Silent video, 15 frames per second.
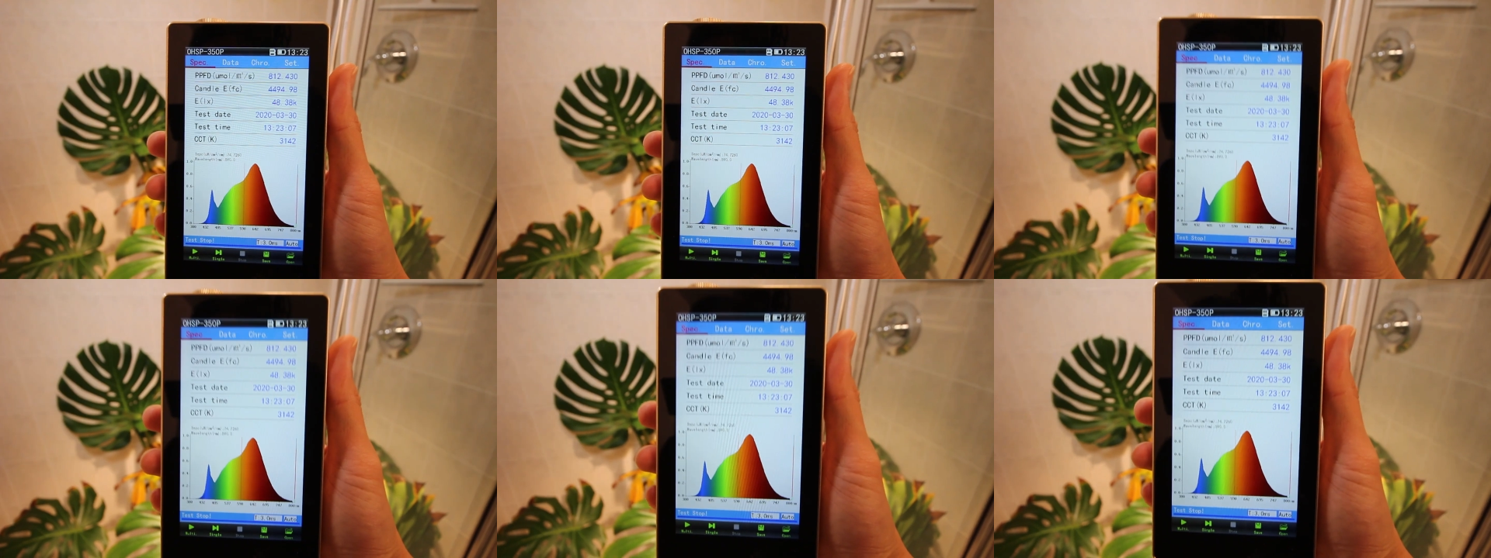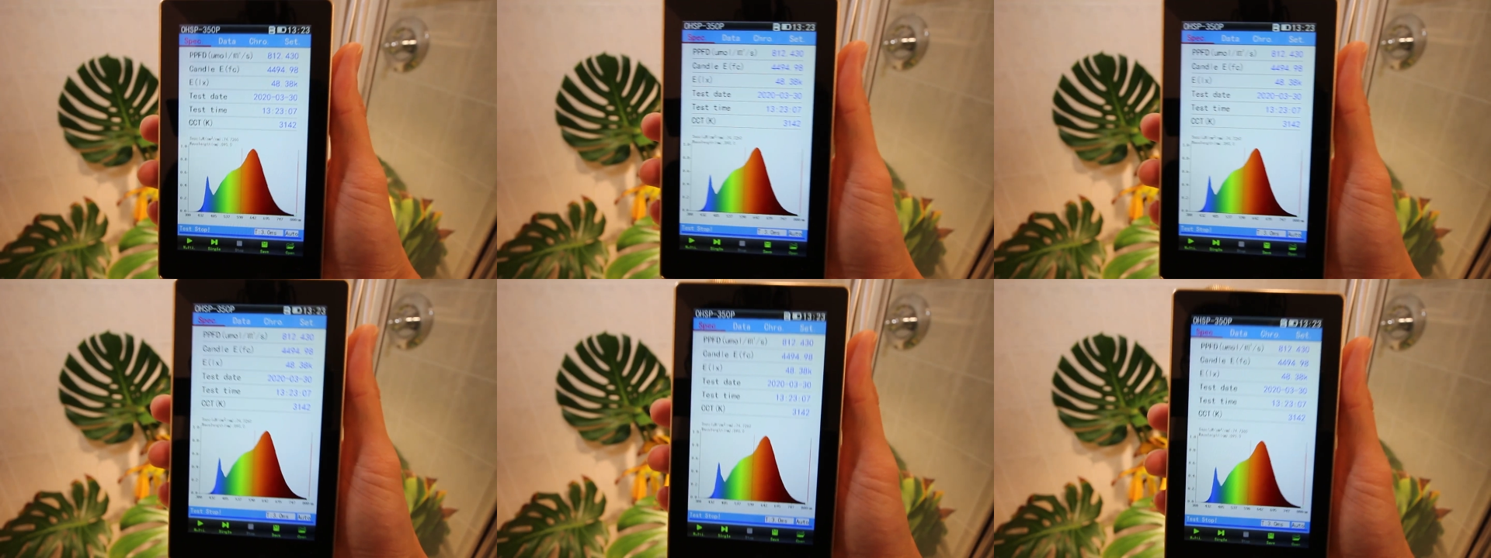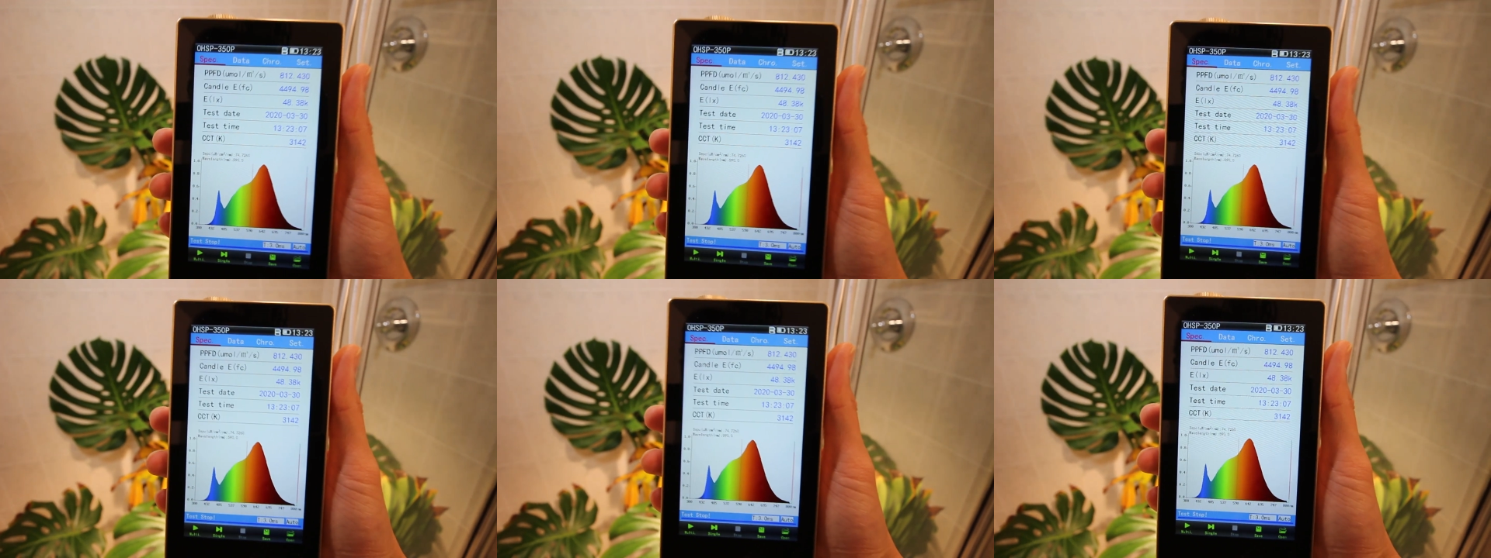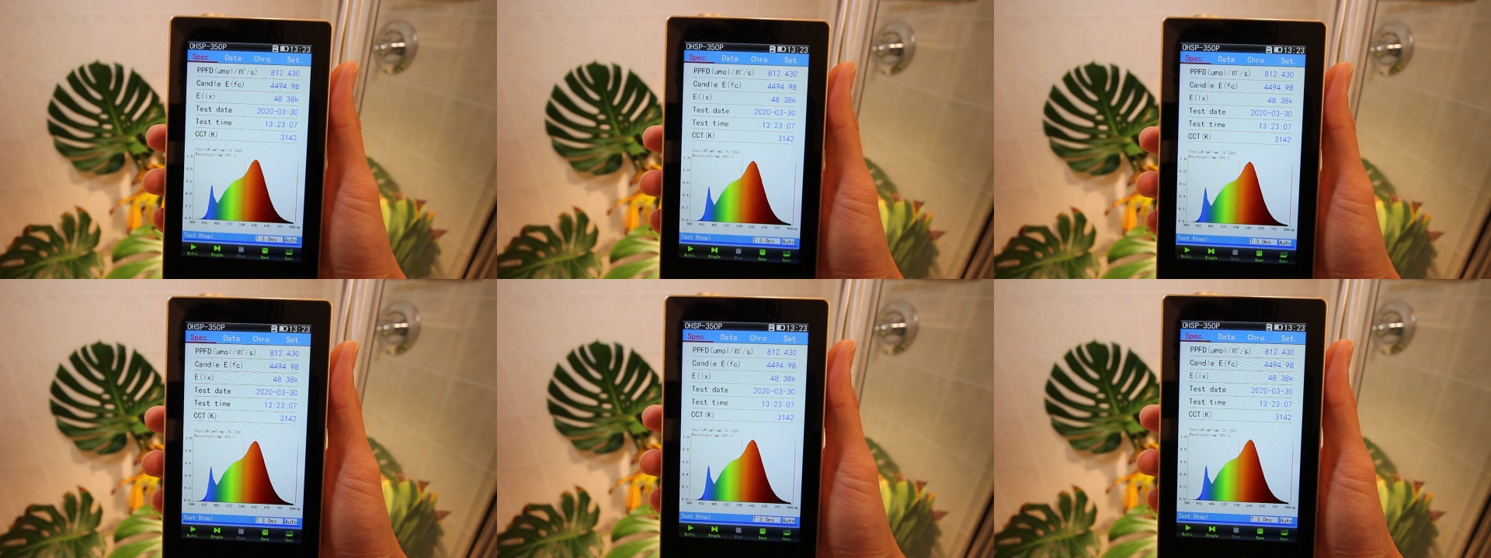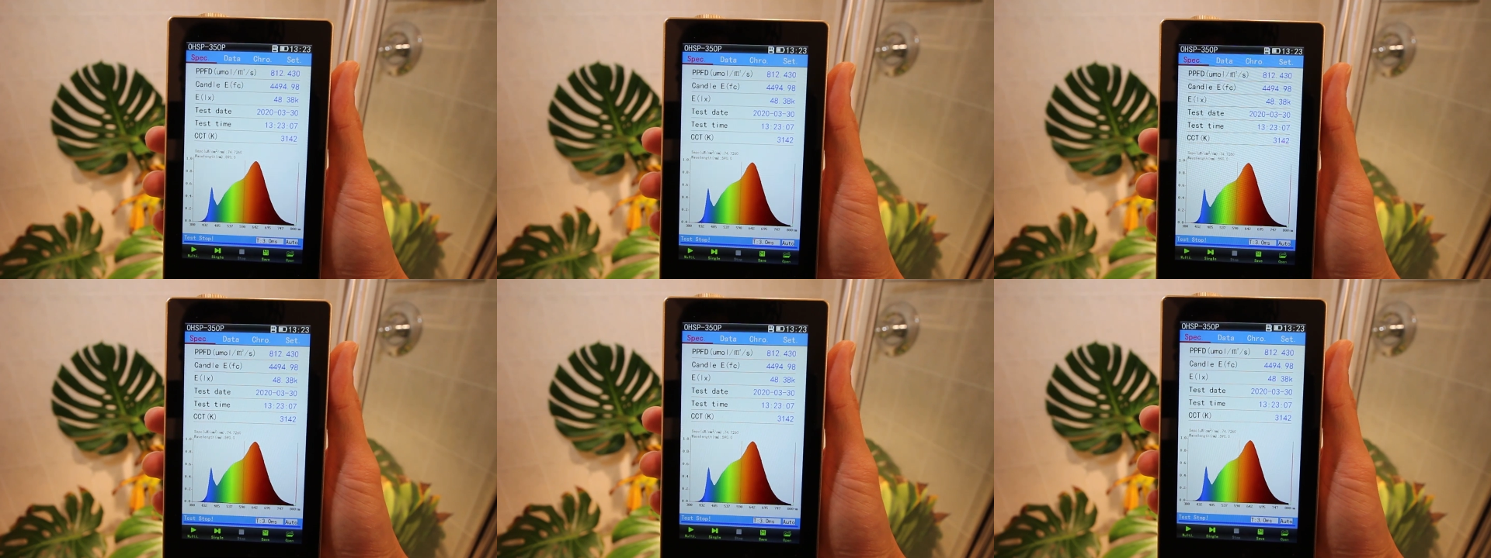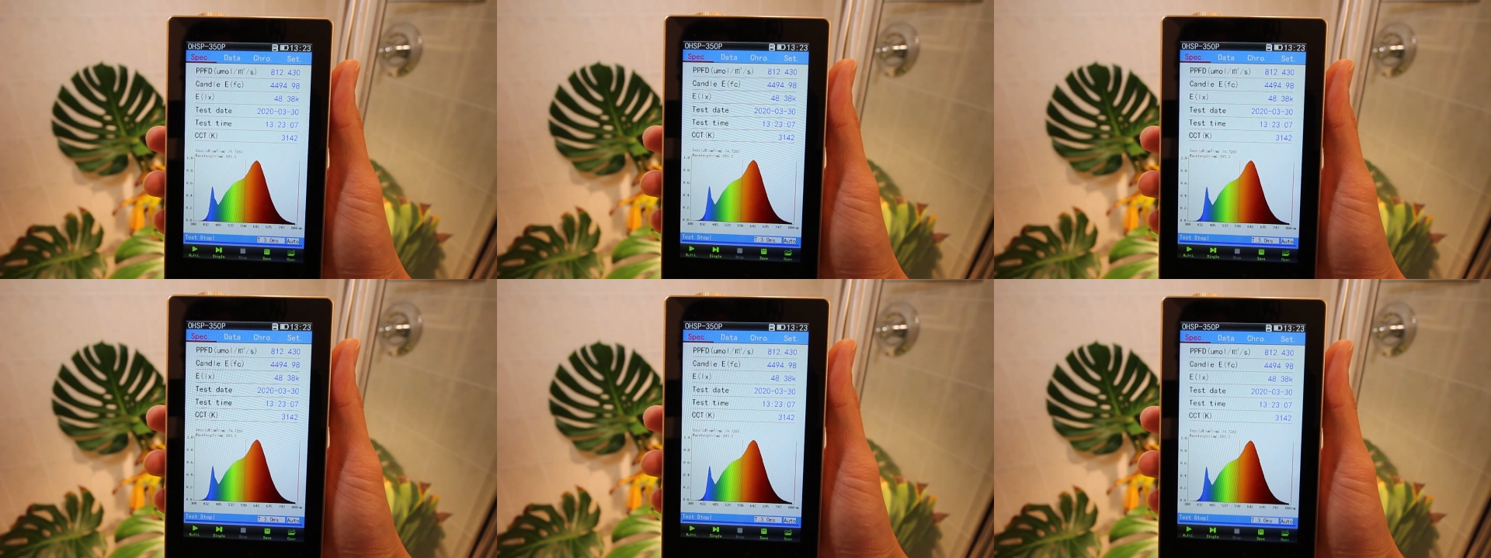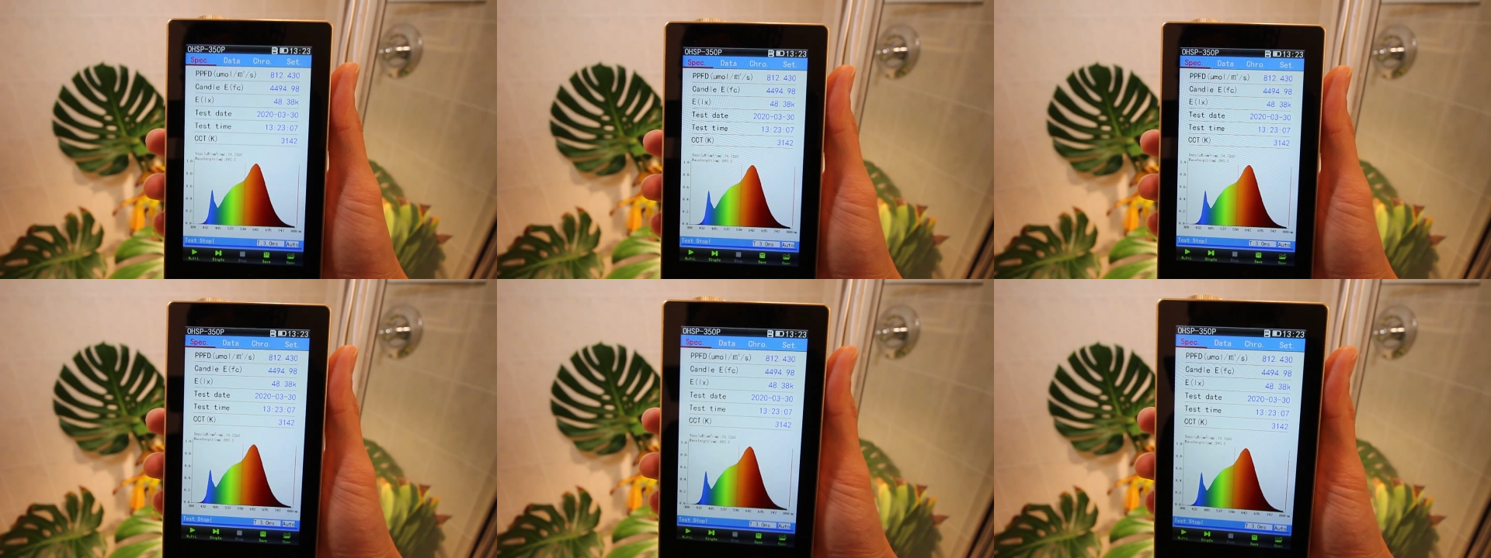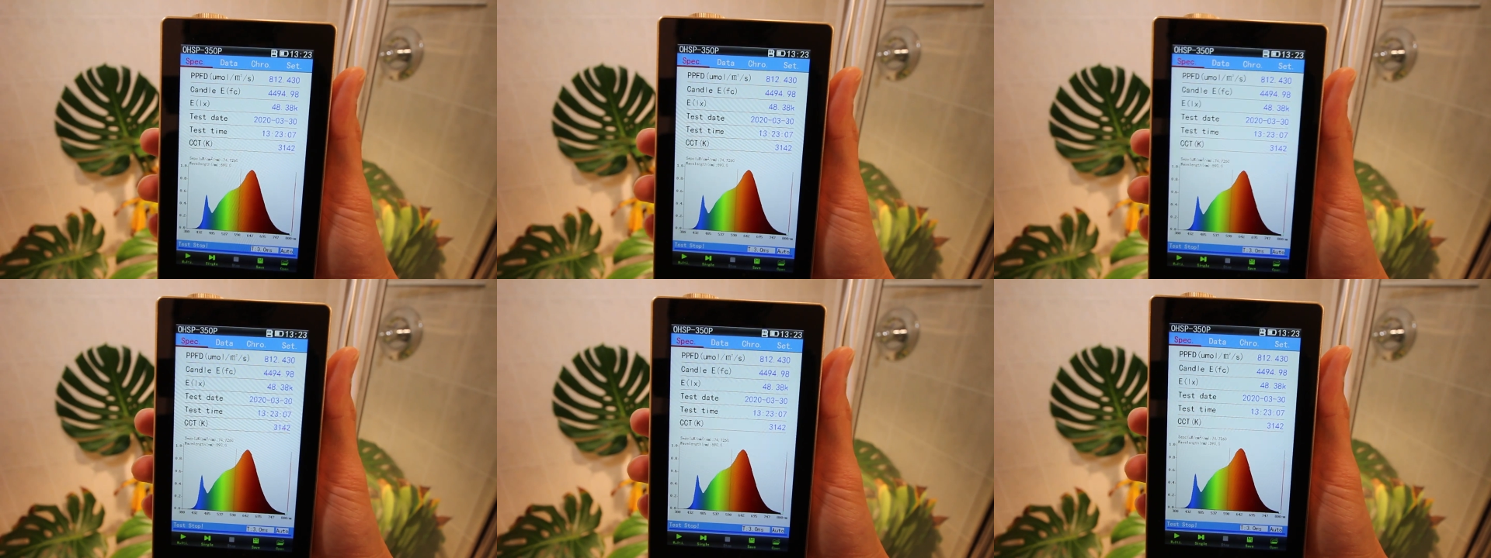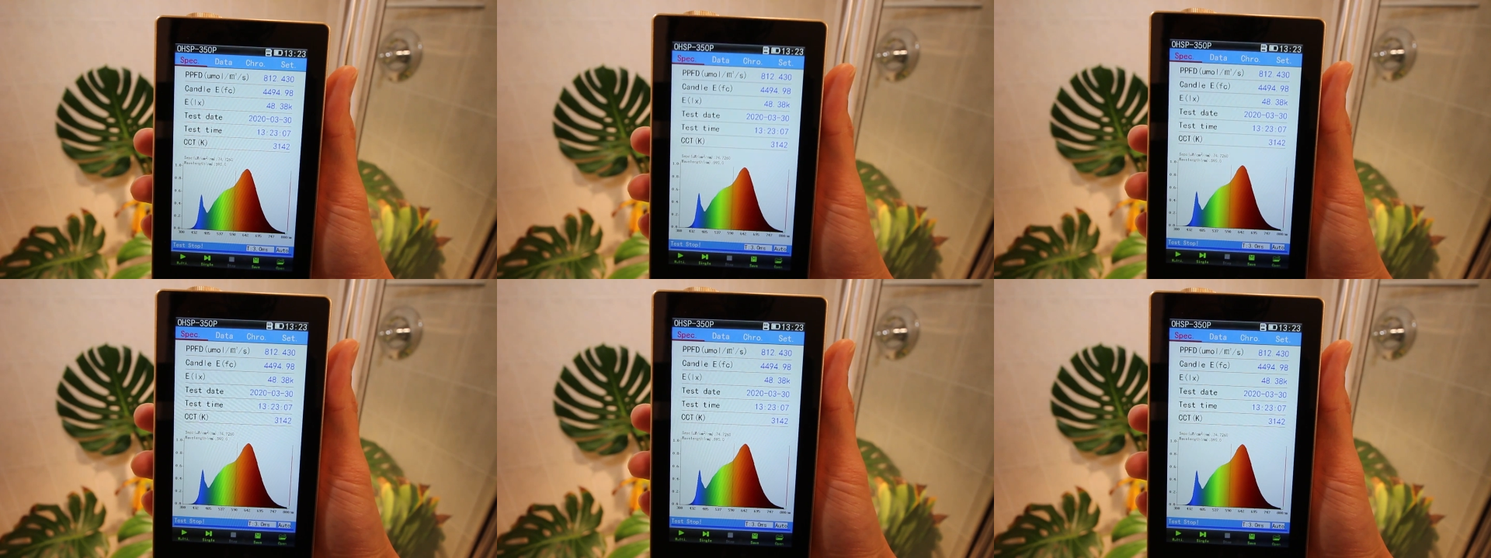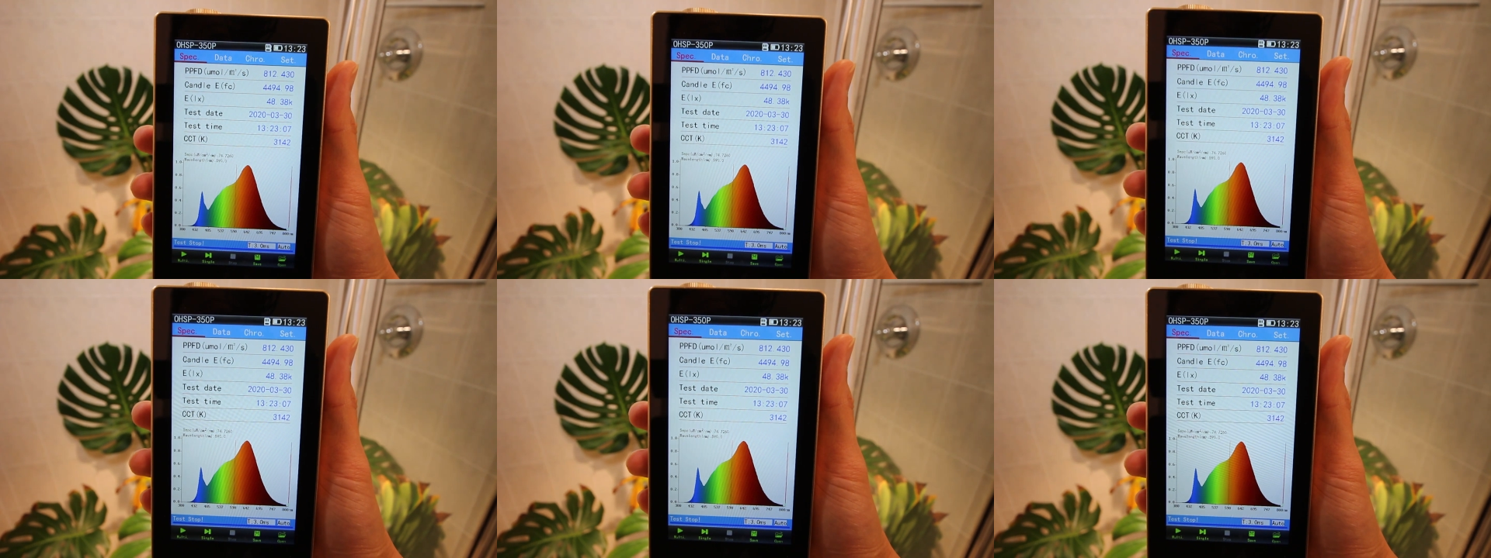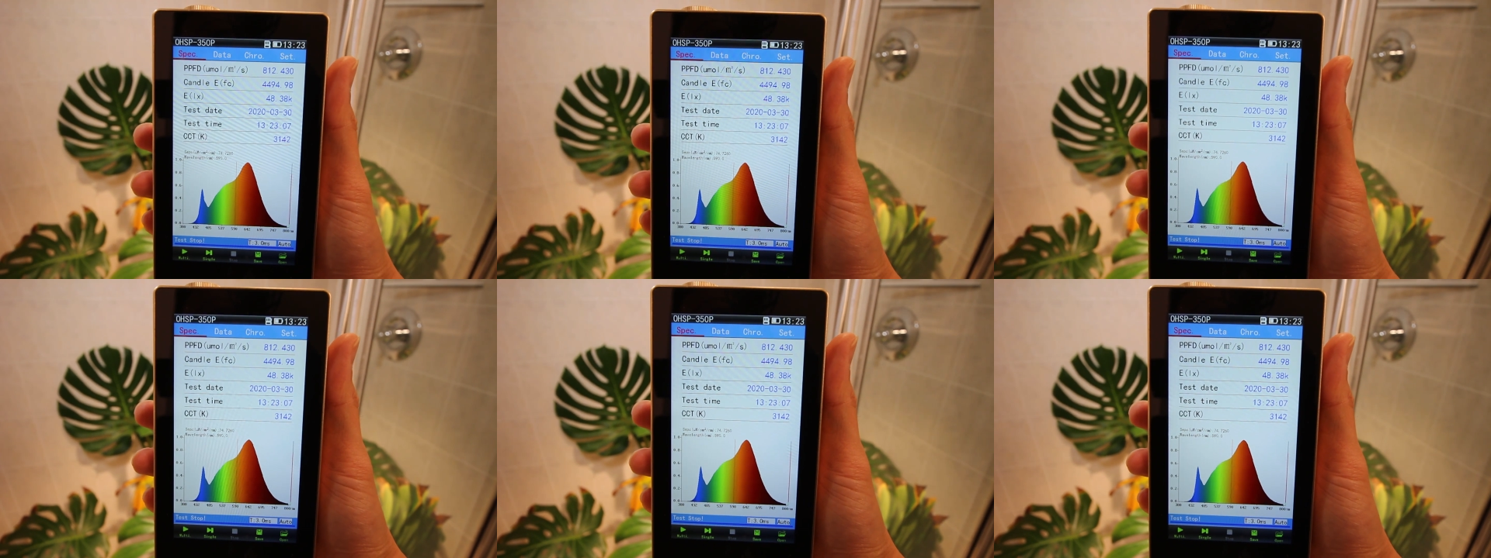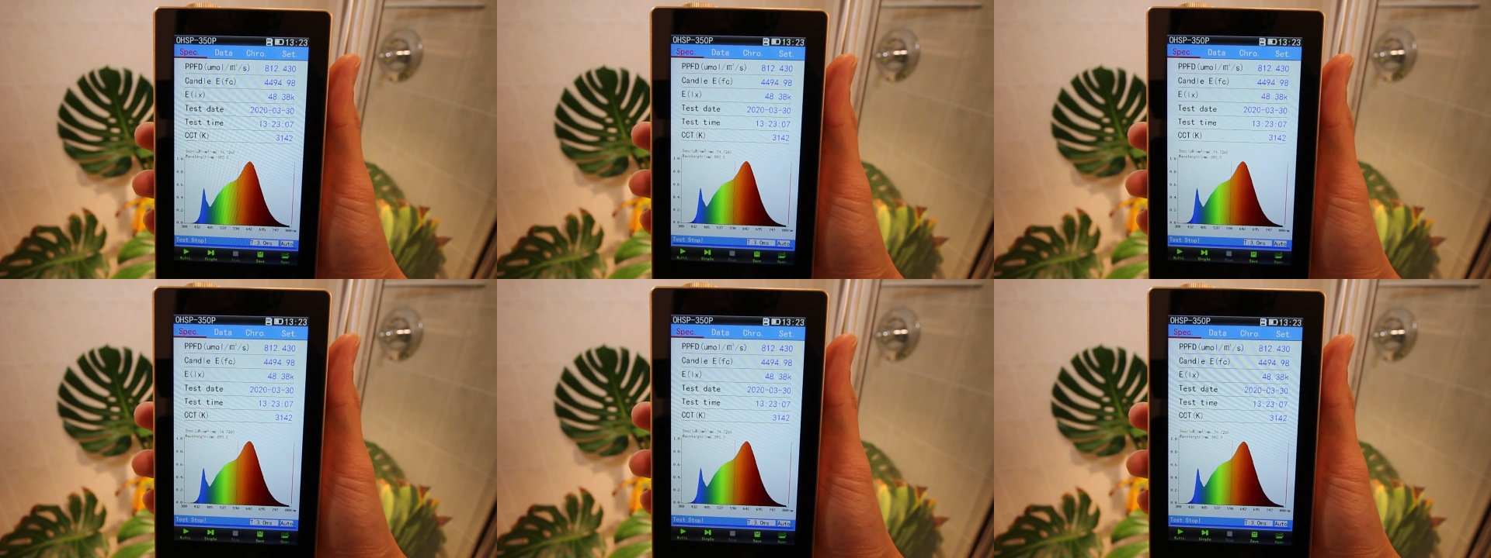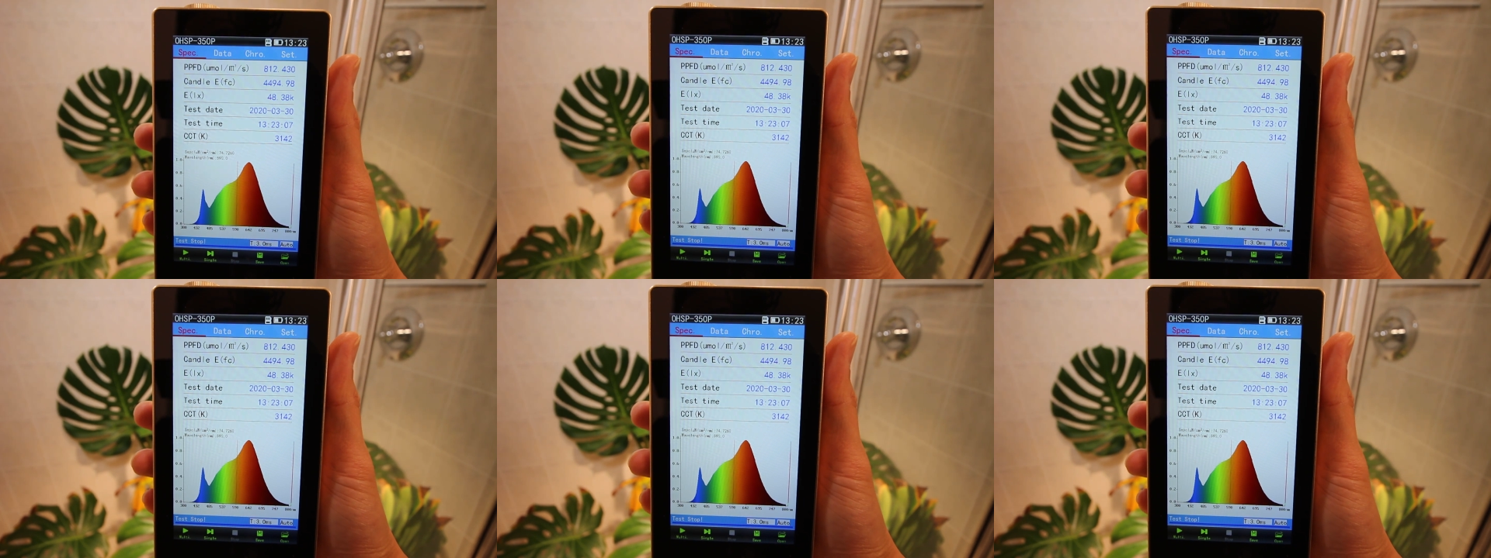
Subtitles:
(no speaker visible)